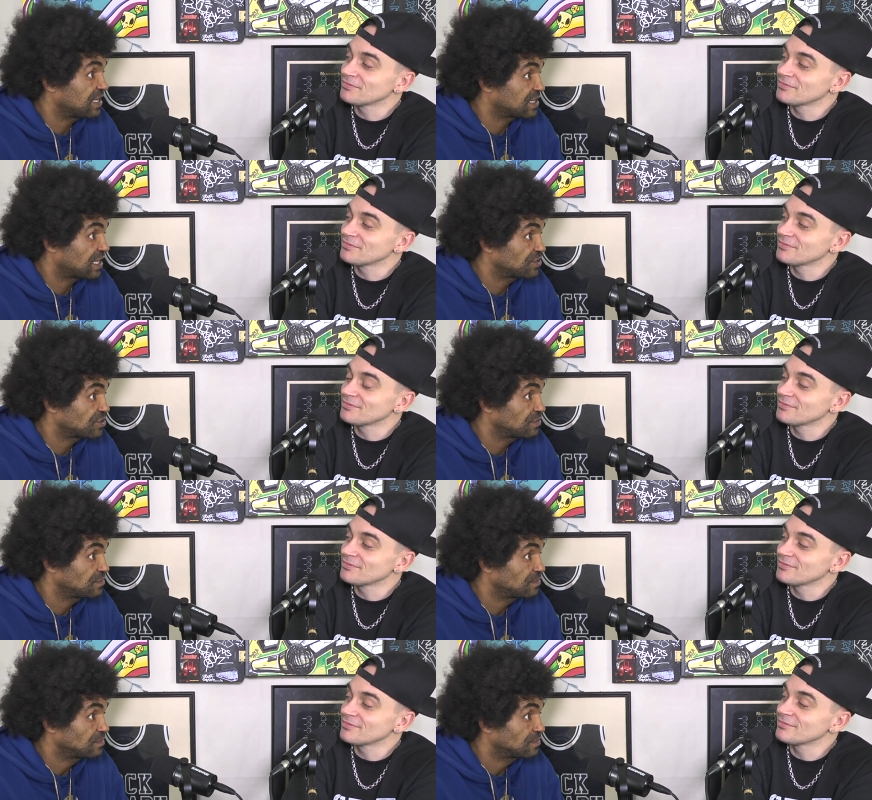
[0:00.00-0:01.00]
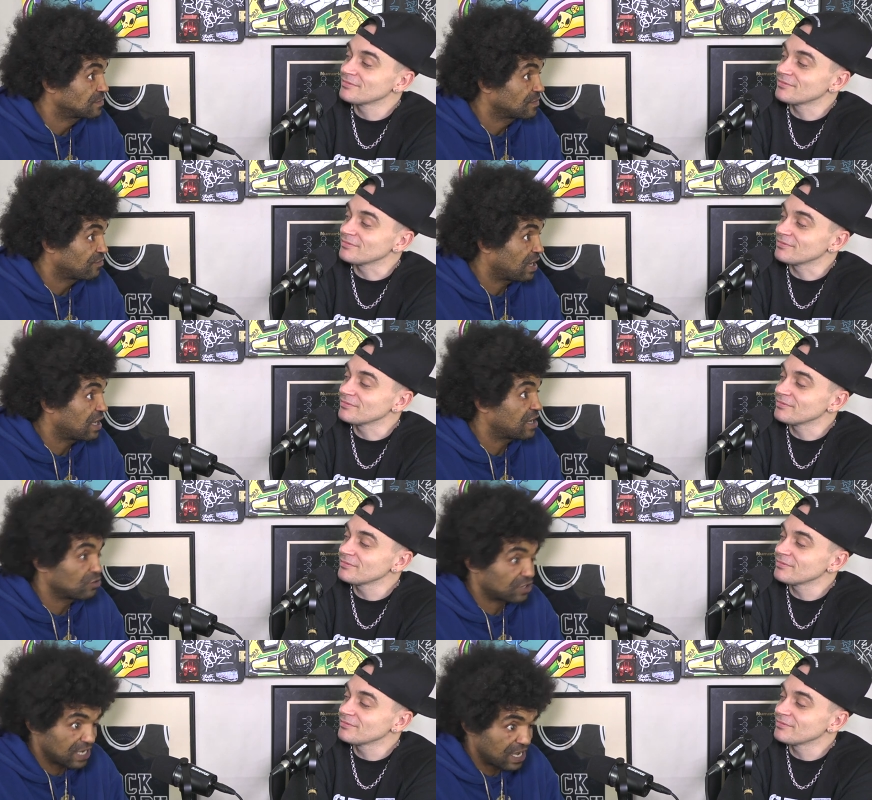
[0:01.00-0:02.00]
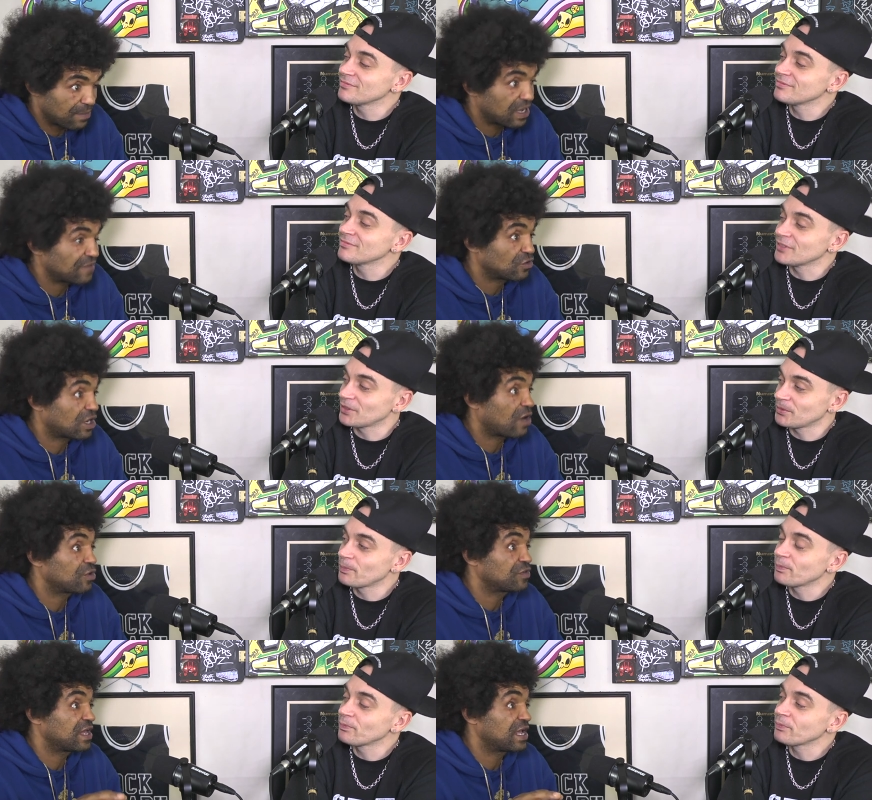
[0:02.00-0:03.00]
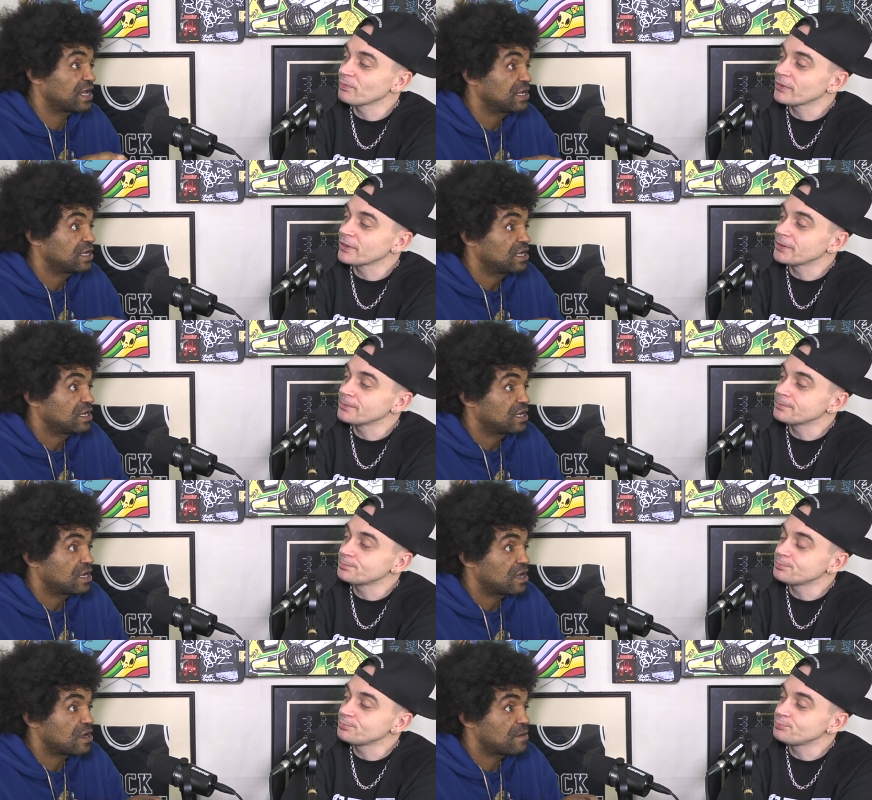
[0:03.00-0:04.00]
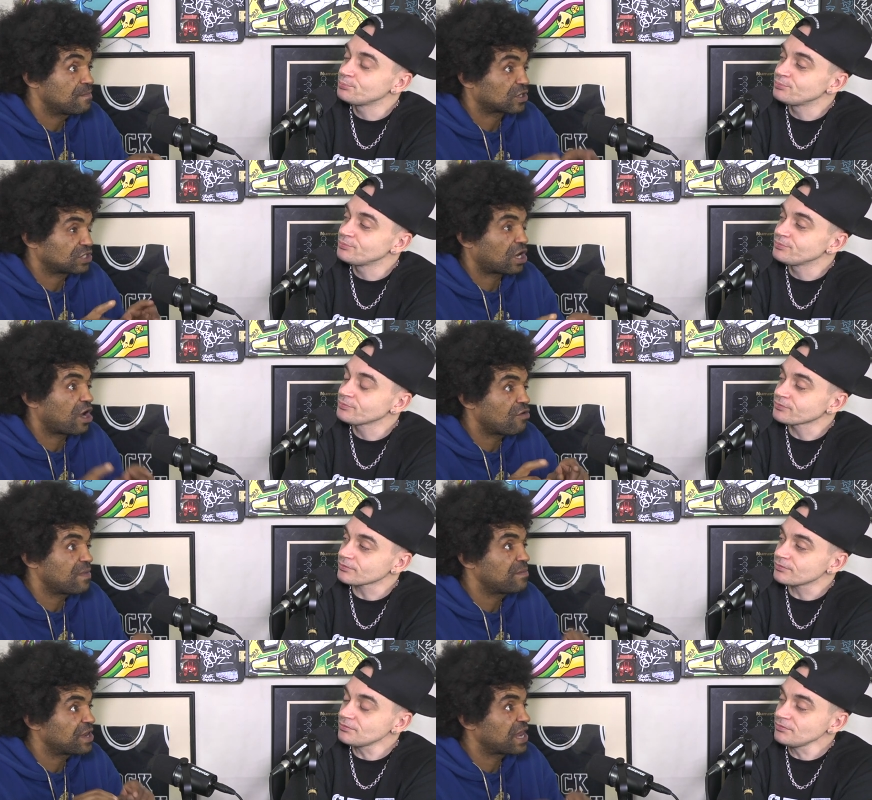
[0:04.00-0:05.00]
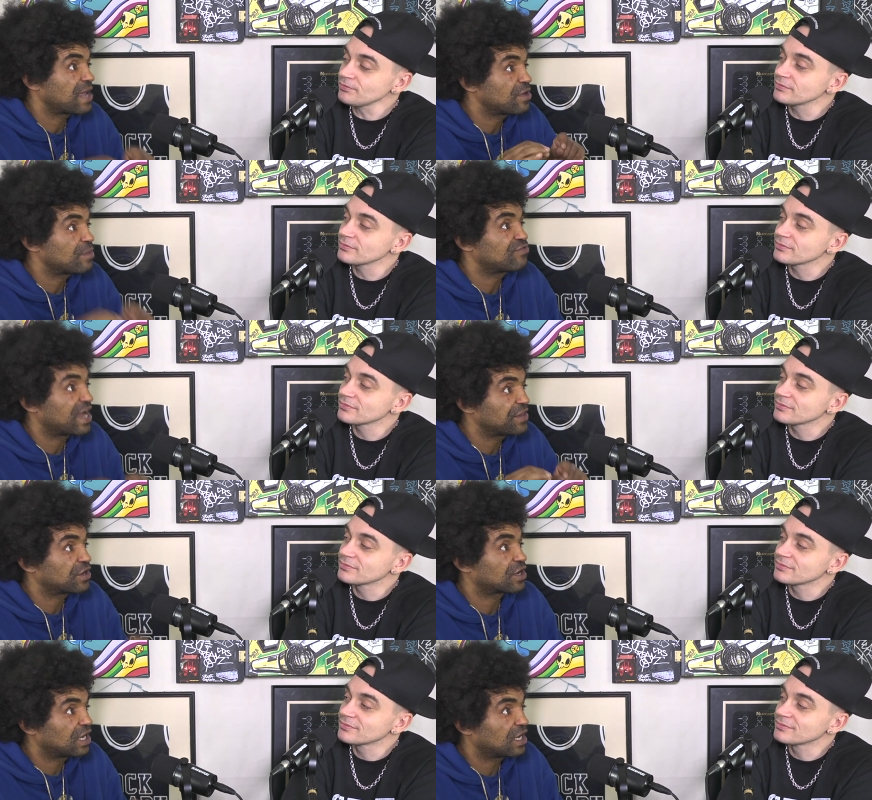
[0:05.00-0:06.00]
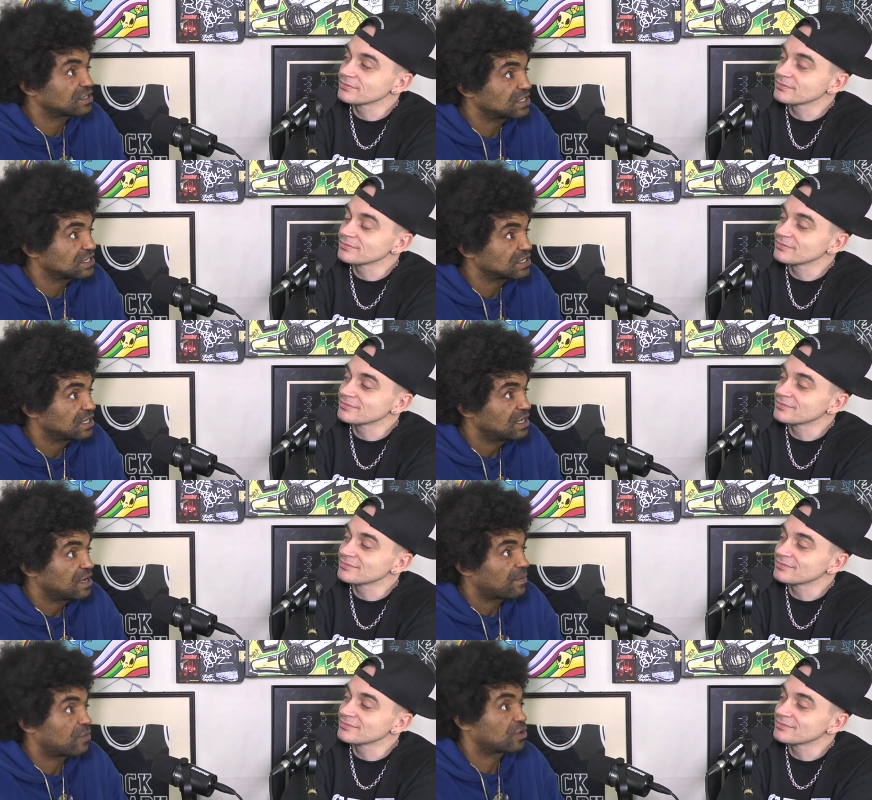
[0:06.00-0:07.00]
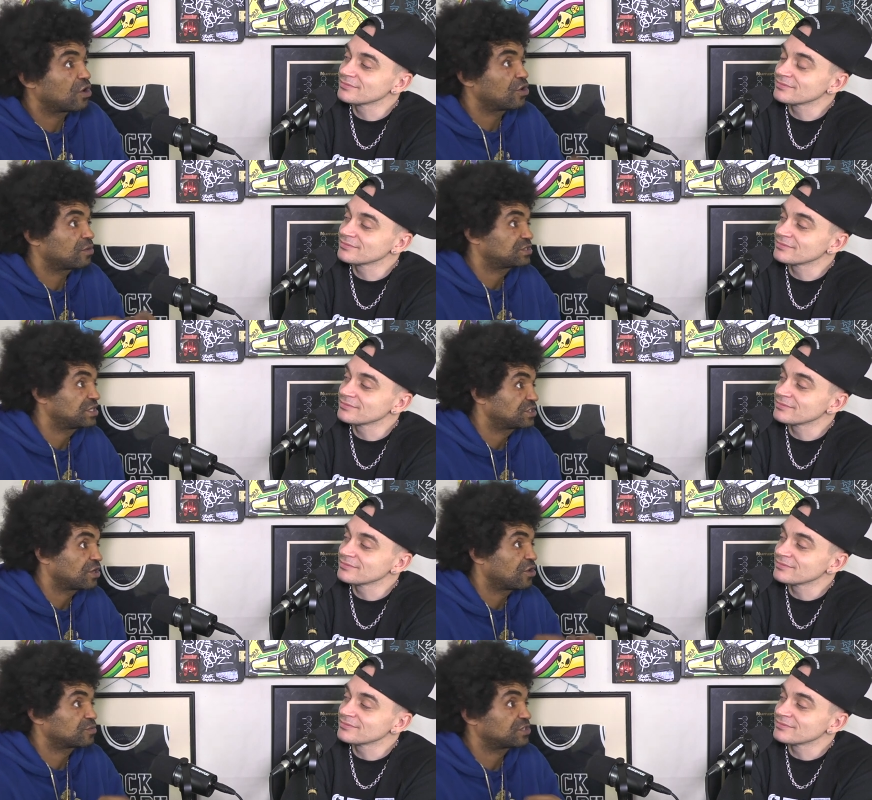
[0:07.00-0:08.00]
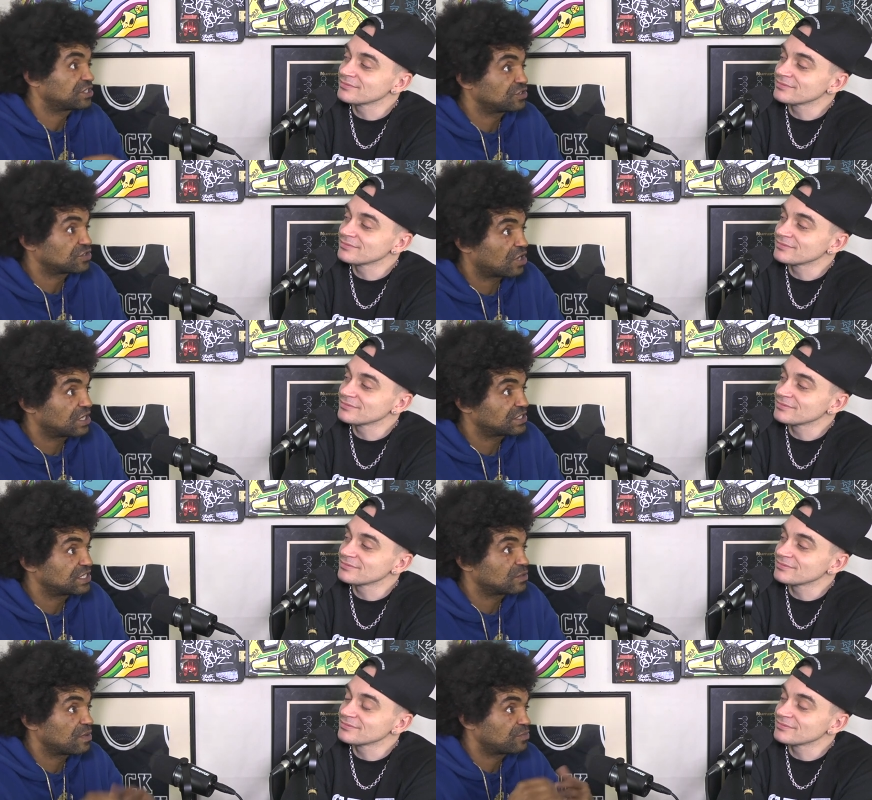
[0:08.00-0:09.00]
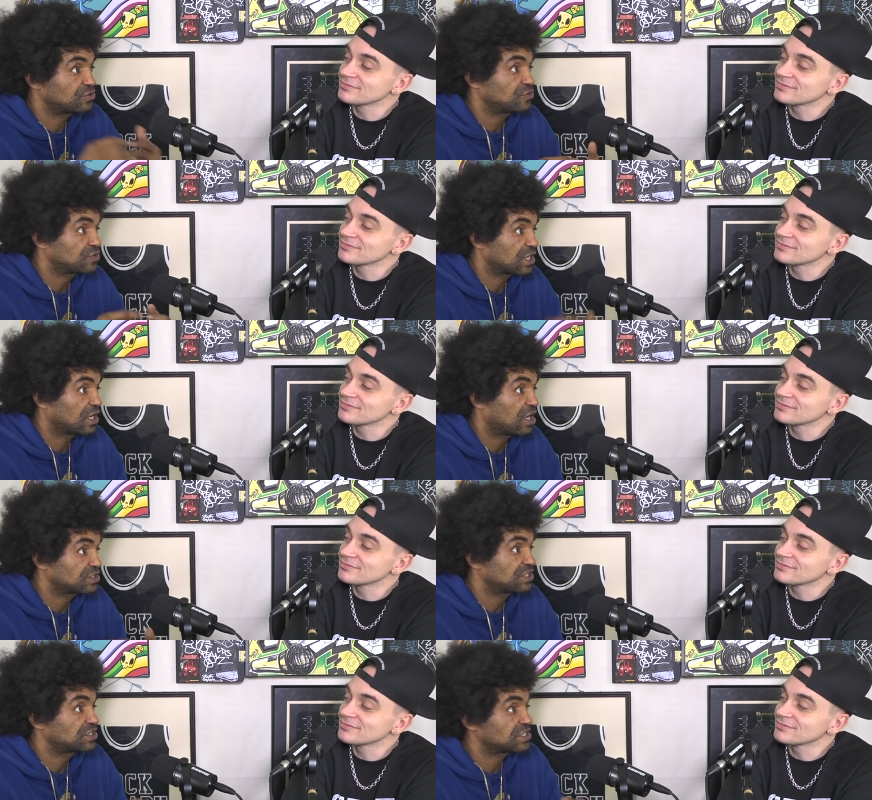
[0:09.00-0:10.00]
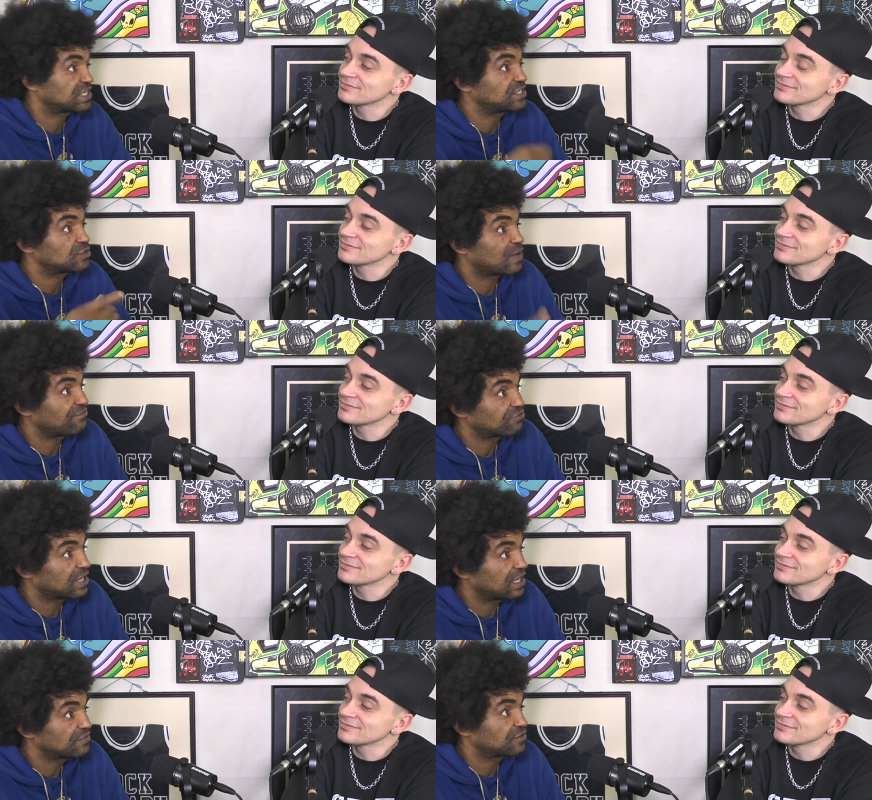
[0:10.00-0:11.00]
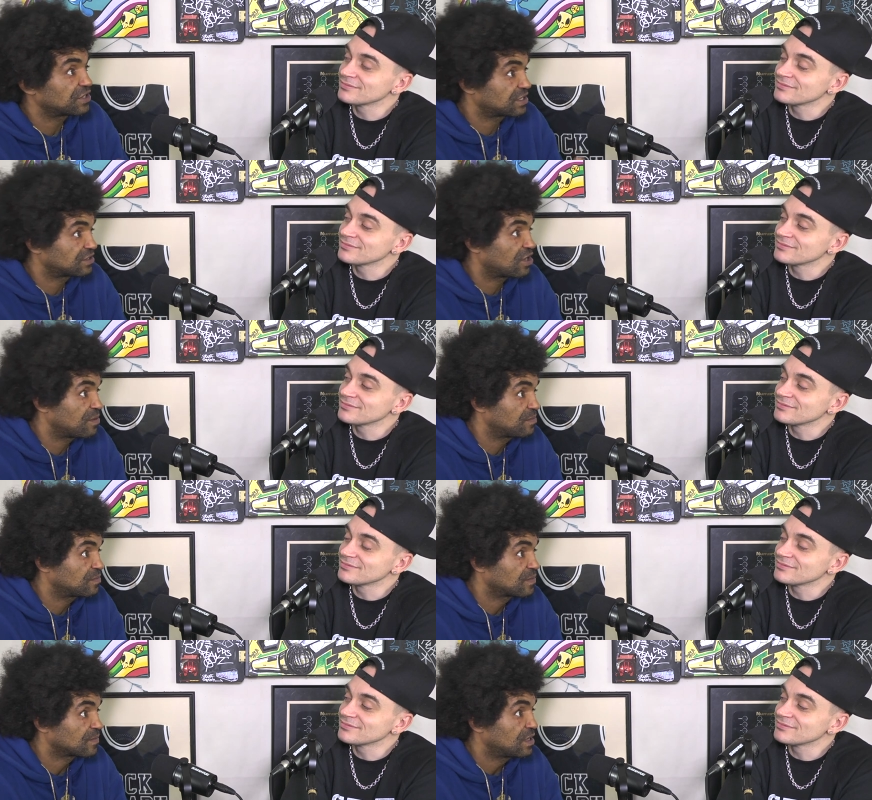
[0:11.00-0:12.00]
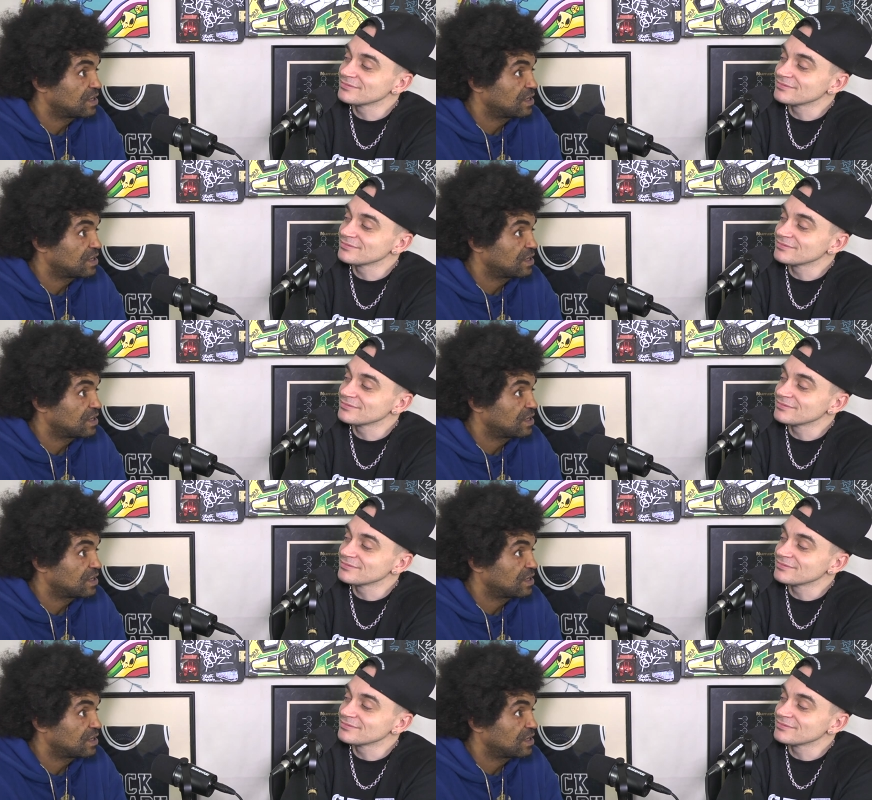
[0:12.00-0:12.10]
Speaker 1: Foundation. Mm. Right, look it up. If you go on there, because um, I can't remember the name of the brand of the glasses, but we've got an optician, an optician scientist, and we're producing glasses to send to Africa for the um,